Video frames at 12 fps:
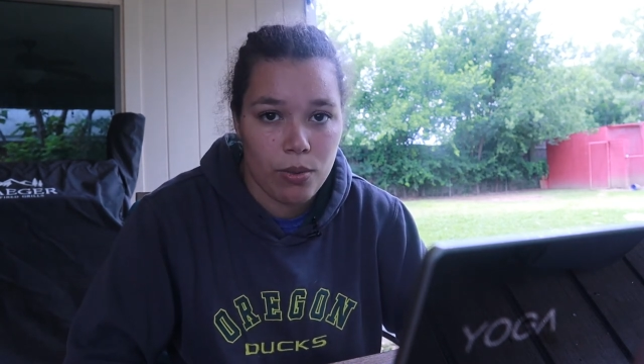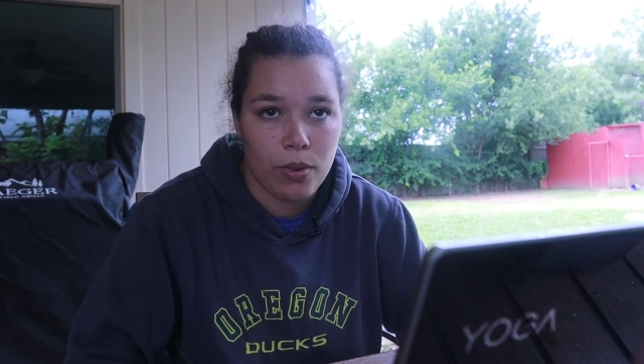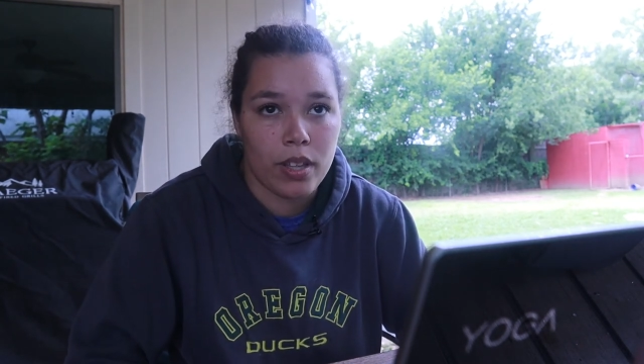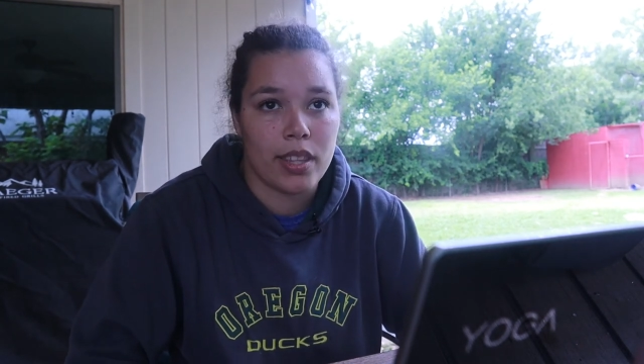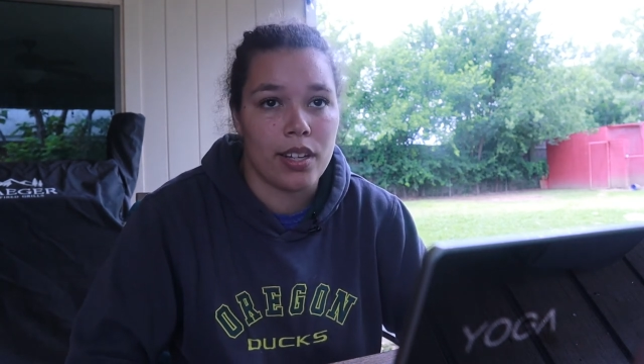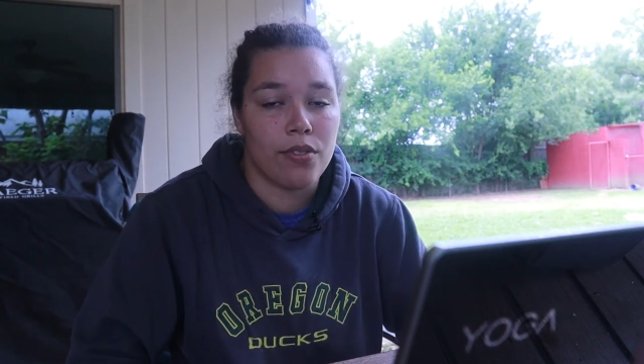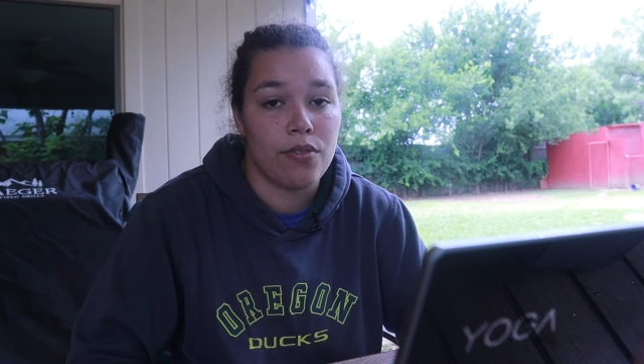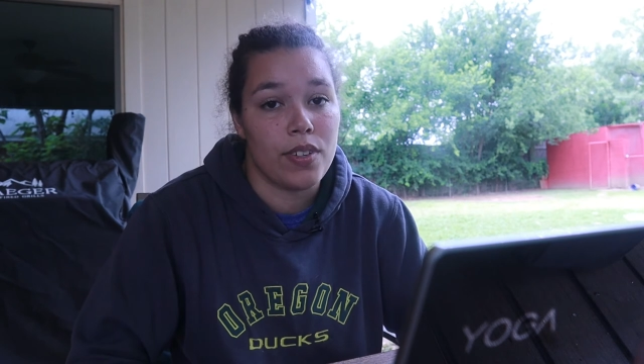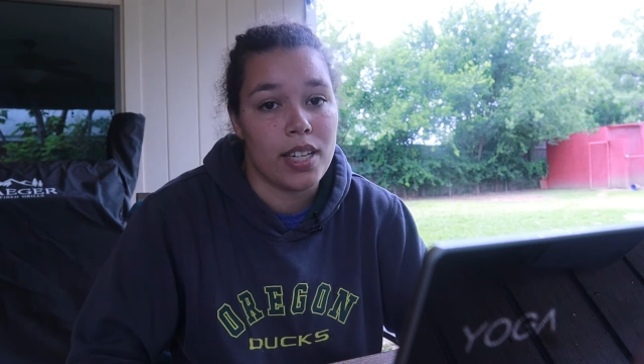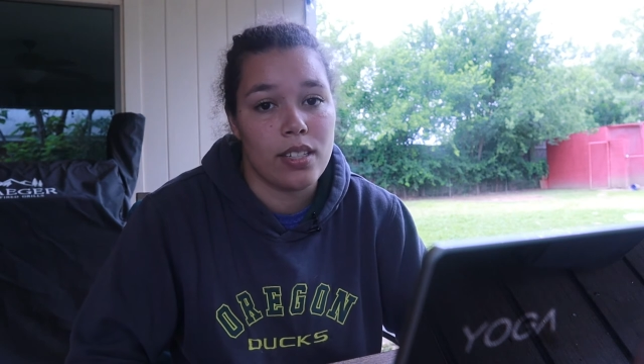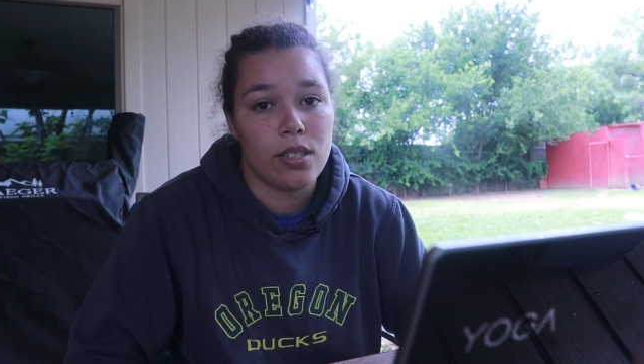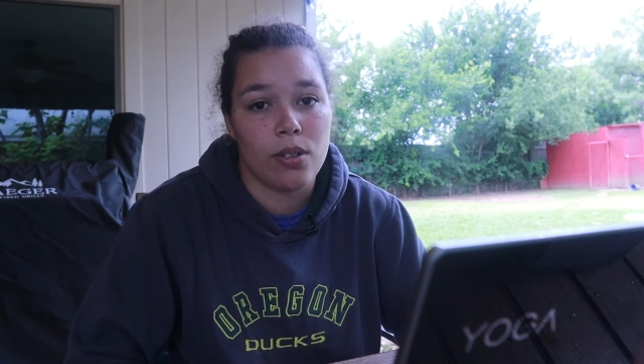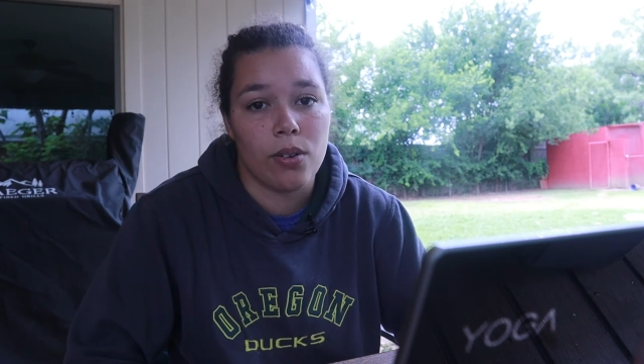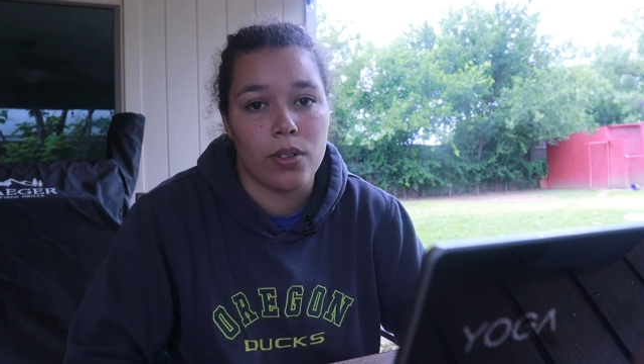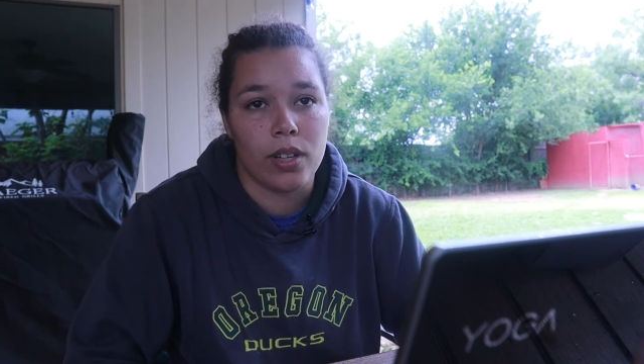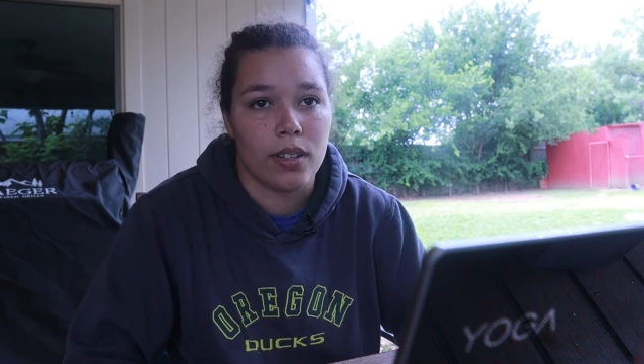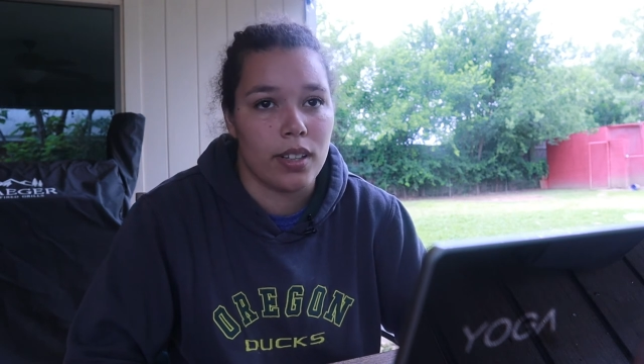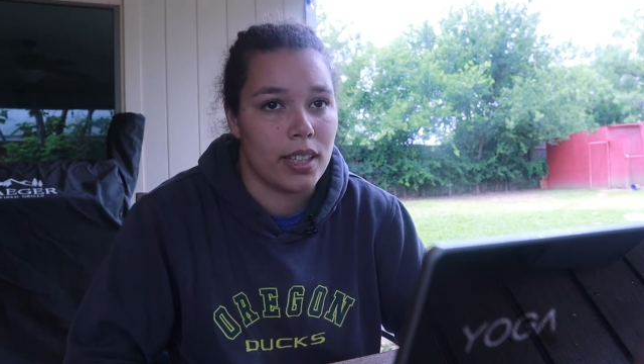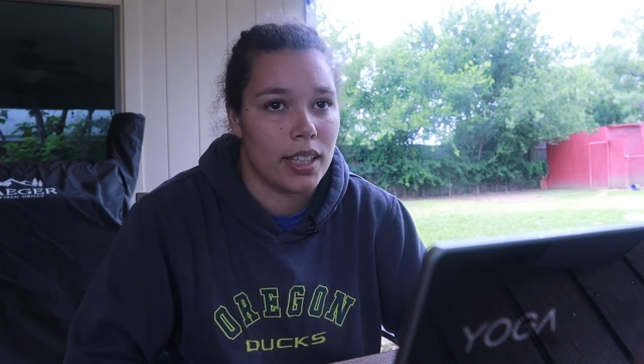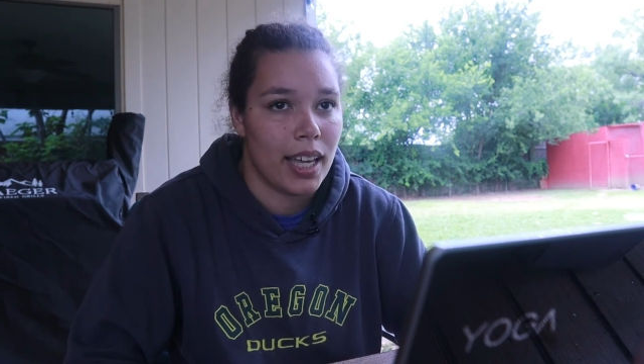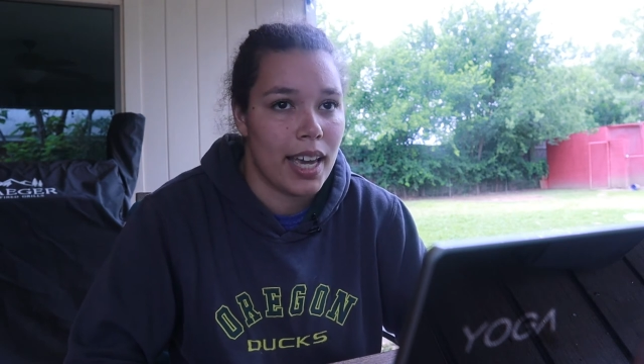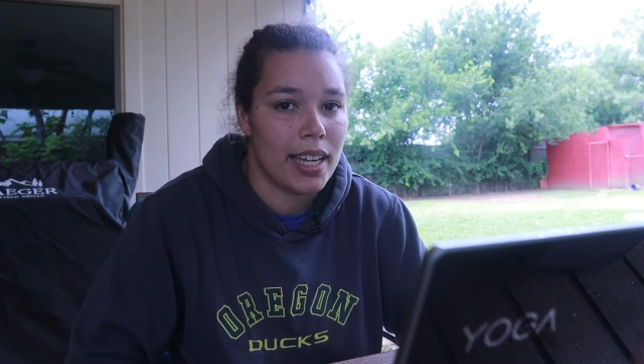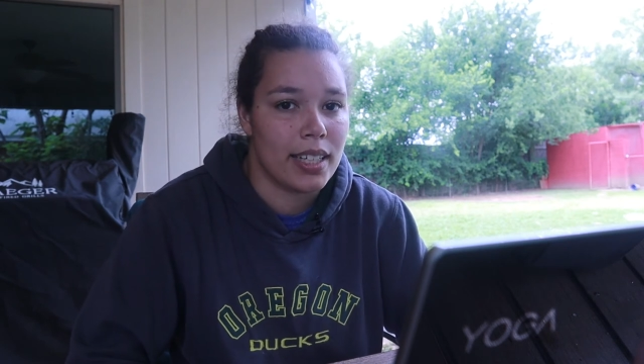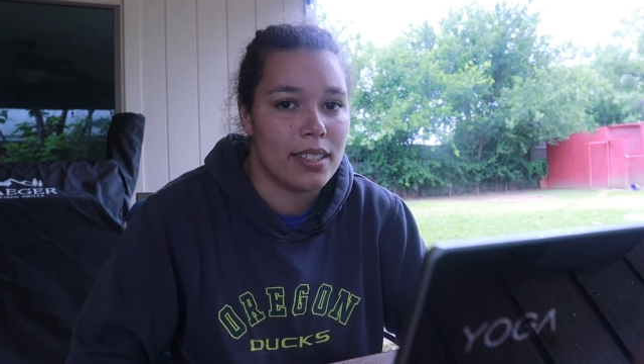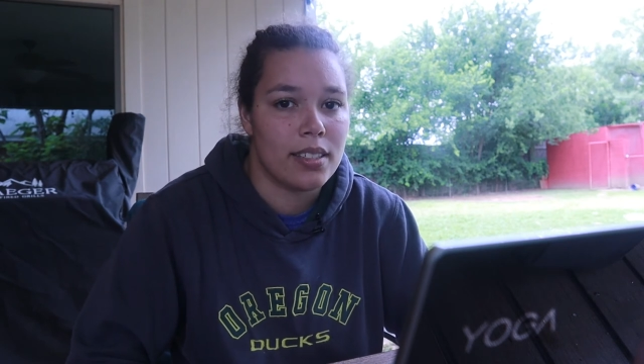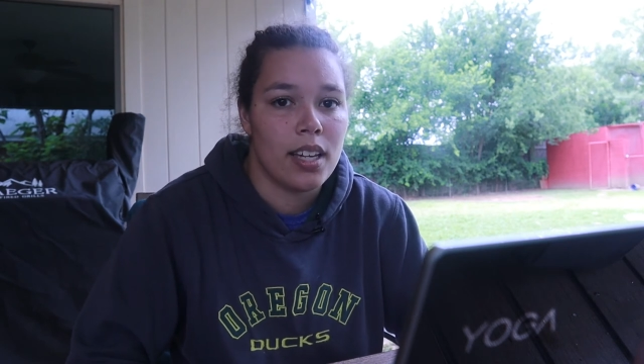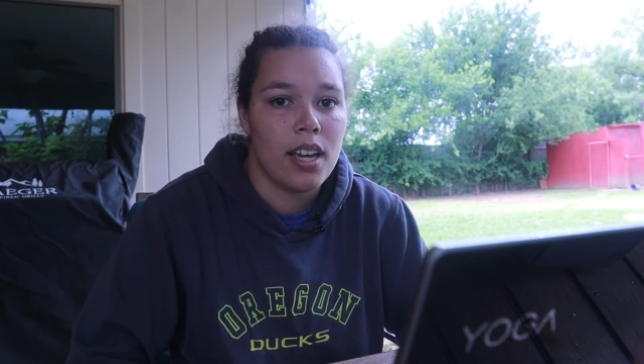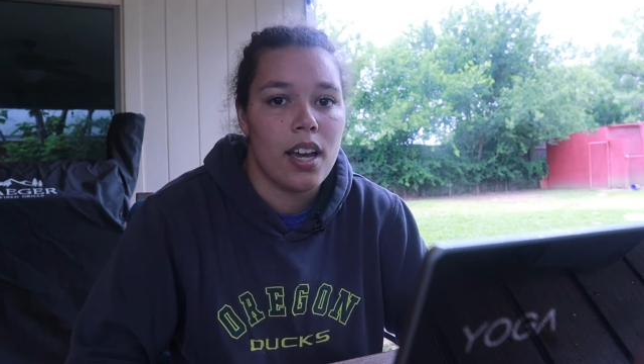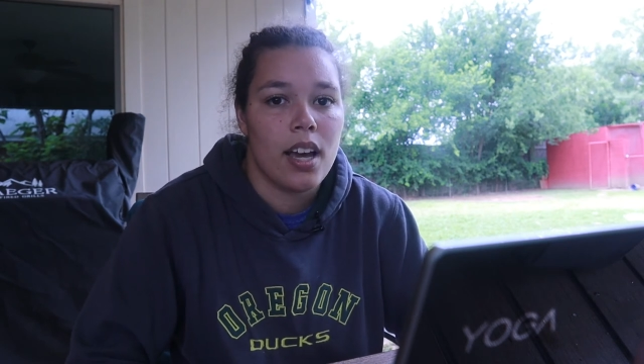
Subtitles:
with their feet or their legs,